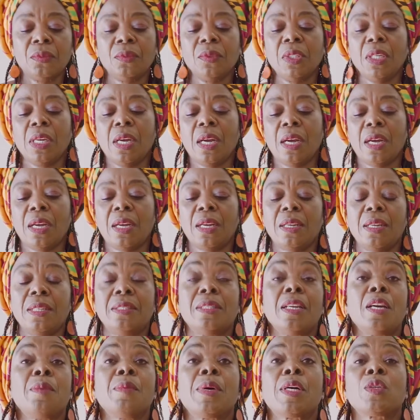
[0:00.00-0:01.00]
Yeah,
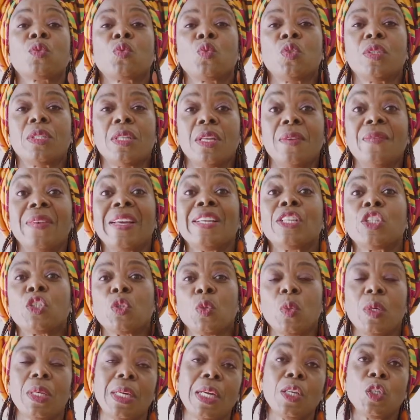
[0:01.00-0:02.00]
Germans will say, "Ben
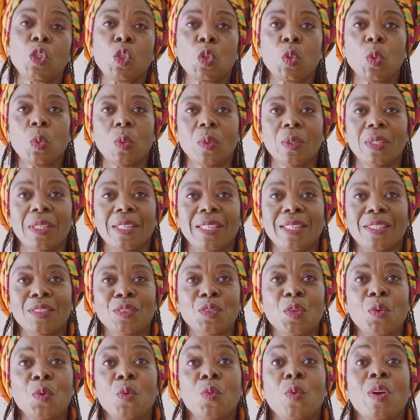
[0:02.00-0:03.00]
schon, then schon."
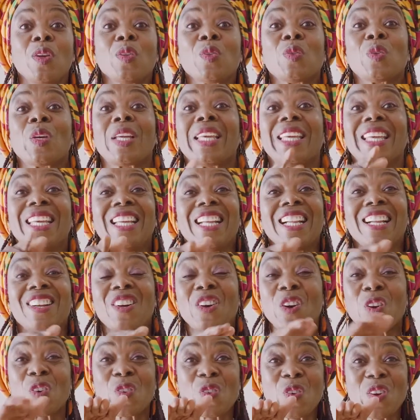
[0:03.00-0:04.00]
So we want to kill
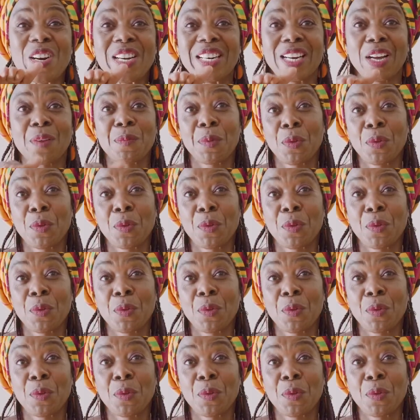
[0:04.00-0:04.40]
corona